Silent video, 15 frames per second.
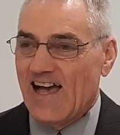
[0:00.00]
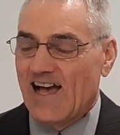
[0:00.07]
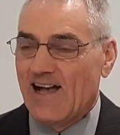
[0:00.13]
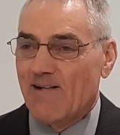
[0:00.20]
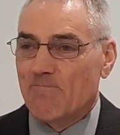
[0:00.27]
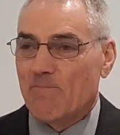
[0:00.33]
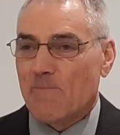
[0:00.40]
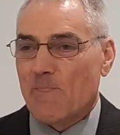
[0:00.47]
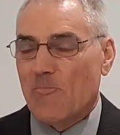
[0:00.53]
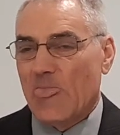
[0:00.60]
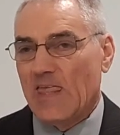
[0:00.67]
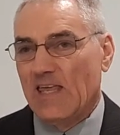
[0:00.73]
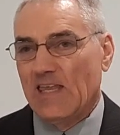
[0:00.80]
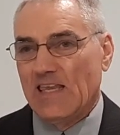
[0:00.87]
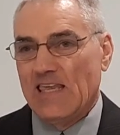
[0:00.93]
Um,
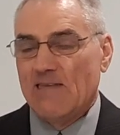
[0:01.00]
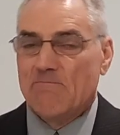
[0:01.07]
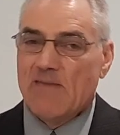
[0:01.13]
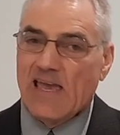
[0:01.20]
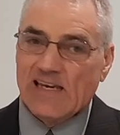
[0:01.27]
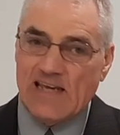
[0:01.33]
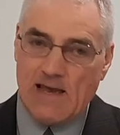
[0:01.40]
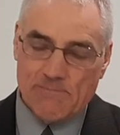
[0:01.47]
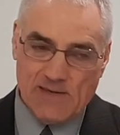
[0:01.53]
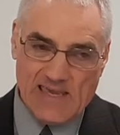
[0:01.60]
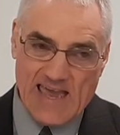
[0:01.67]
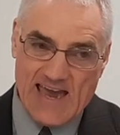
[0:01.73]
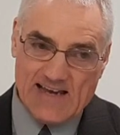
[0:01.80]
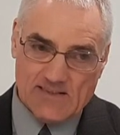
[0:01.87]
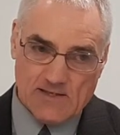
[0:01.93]
he may not
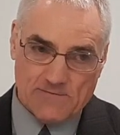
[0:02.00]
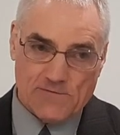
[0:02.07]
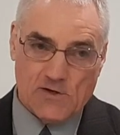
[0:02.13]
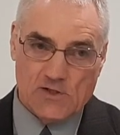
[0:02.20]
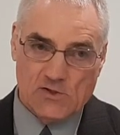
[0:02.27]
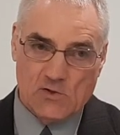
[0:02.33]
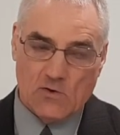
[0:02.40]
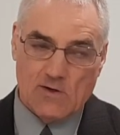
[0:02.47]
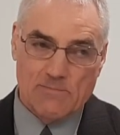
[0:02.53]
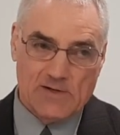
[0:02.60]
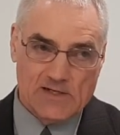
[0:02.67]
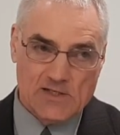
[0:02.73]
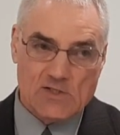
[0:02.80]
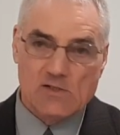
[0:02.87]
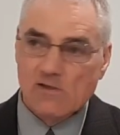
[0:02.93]
be at the front door, but
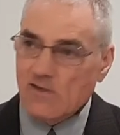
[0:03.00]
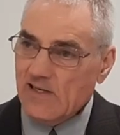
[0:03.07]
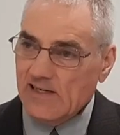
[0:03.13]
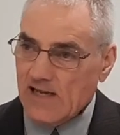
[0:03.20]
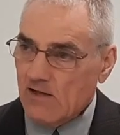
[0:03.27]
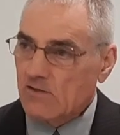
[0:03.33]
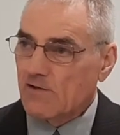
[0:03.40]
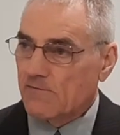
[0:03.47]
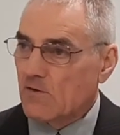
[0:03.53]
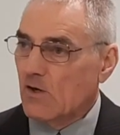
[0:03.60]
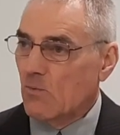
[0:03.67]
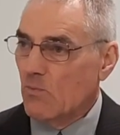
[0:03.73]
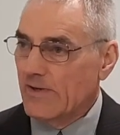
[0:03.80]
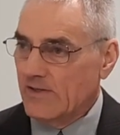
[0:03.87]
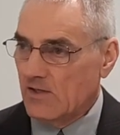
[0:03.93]
he's looking out the
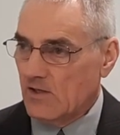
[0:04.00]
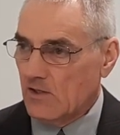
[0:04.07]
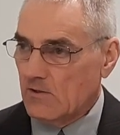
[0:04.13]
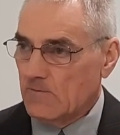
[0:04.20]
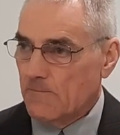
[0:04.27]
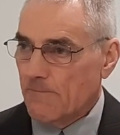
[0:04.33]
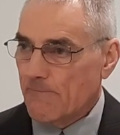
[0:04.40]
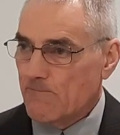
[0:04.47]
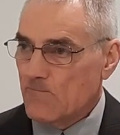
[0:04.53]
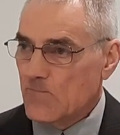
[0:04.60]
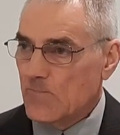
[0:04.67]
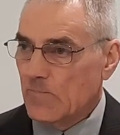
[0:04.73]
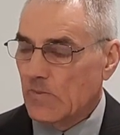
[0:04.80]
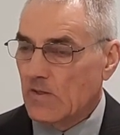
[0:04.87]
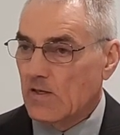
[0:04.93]
front window.
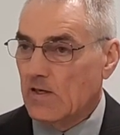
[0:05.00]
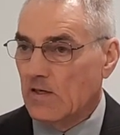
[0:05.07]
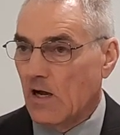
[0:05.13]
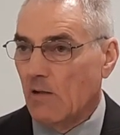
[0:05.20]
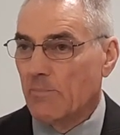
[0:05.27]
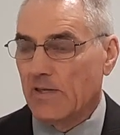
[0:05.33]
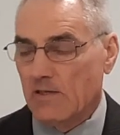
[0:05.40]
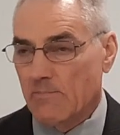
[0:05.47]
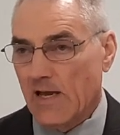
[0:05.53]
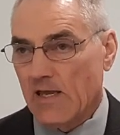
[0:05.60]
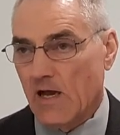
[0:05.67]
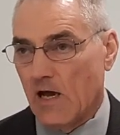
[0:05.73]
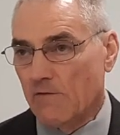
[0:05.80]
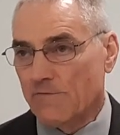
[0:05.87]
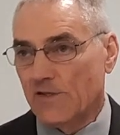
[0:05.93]
And I'll be in my
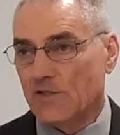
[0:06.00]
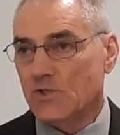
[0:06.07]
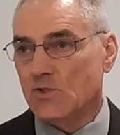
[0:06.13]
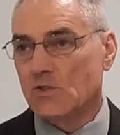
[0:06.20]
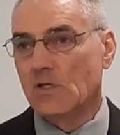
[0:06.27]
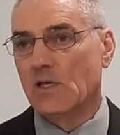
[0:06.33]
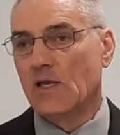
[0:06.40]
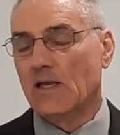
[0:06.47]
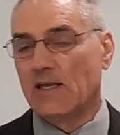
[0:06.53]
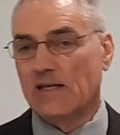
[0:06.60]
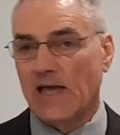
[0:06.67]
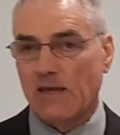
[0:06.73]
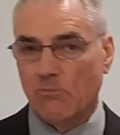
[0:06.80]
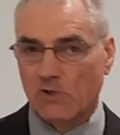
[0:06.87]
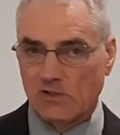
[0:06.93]
office and
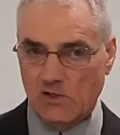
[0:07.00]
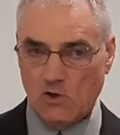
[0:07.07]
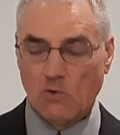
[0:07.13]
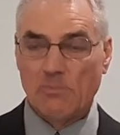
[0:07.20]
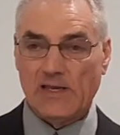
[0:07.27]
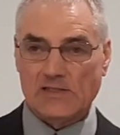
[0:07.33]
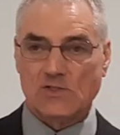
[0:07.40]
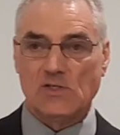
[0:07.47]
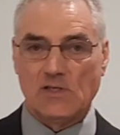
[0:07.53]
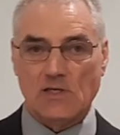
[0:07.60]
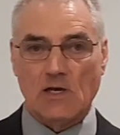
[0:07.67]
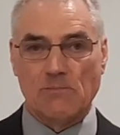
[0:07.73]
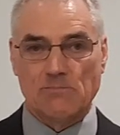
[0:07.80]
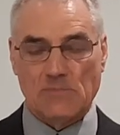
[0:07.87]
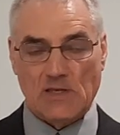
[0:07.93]
I will know Betsy
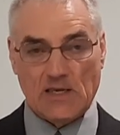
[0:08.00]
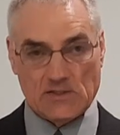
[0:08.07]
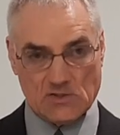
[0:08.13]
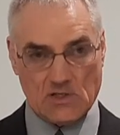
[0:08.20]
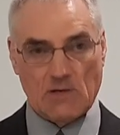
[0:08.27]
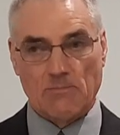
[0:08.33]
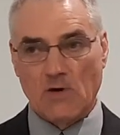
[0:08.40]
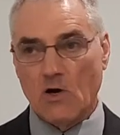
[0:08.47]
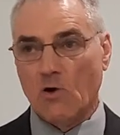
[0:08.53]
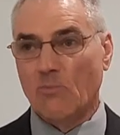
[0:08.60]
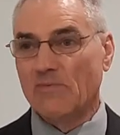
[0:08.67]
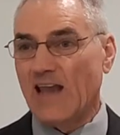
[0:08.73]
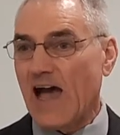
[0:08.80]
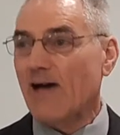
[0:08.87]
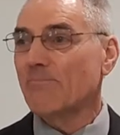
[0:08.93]
come, has come
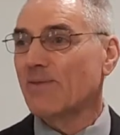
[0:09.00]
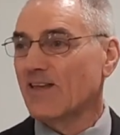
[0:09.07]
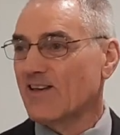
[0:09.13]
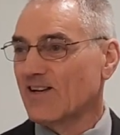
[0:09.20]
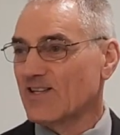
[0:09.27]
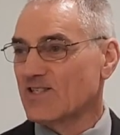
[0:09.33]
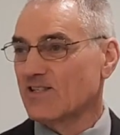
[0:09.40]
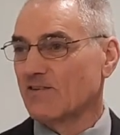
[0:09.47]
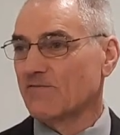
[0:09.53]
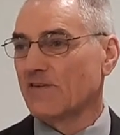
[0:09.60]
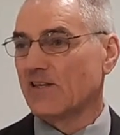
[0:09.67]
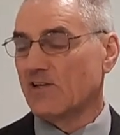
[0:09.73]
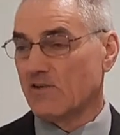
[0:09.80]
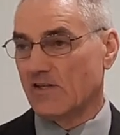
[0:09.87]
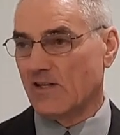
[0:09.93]
home, not because
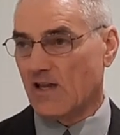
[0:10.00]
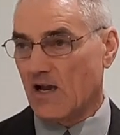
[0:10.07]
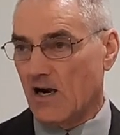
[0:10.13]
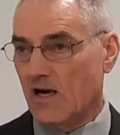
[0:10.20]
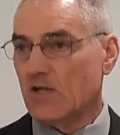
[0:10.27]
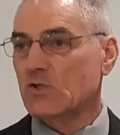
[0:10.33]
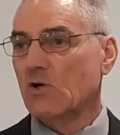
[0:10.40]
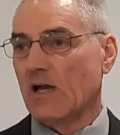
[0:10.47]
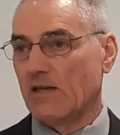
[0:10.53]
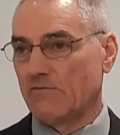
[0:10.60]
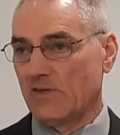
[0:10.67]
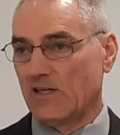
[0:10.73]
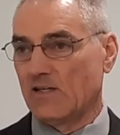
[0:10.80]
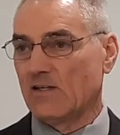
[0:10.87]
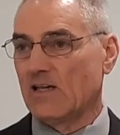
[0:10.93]
of hearing the car drive
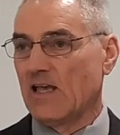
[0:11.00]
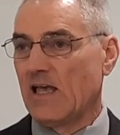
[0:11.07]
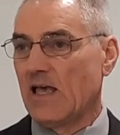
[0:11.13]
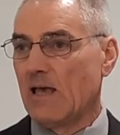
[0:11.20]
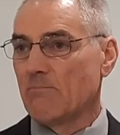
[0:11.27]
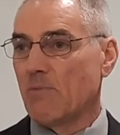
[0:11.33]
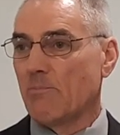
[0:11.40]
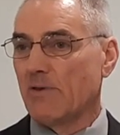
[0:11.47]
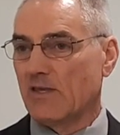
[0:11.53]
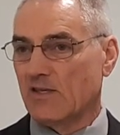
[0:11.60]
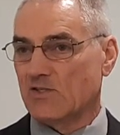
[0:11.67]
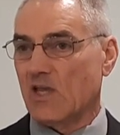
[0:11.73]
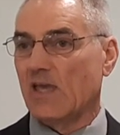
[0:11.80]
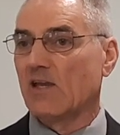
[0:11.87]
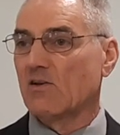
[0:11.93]
in, but
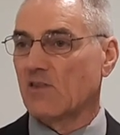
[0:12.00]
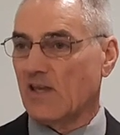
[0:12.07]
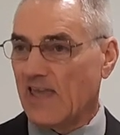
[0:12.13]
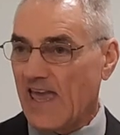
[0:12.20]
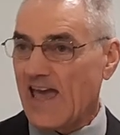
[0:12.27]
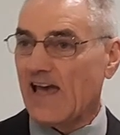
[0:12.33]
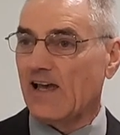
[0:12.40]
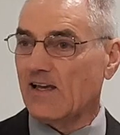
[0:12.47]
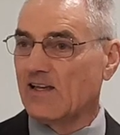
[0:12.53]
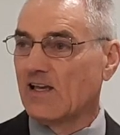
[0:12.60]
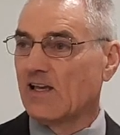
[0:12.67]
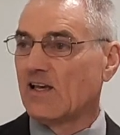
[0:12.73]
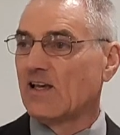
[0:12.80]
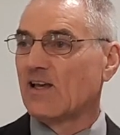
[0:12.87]
because I hear the cat